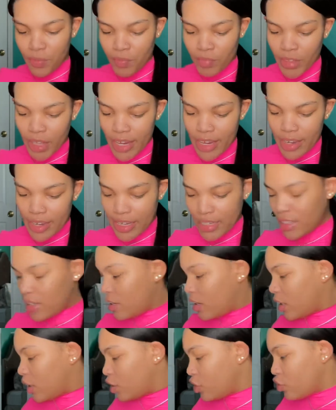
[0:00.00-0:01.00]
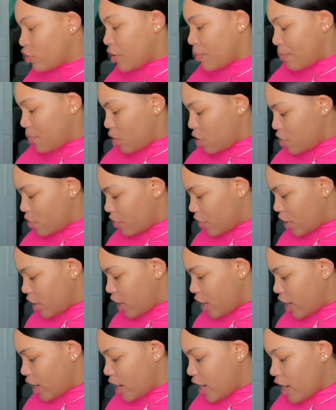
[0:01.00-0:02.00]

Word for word: And you get the glue remover.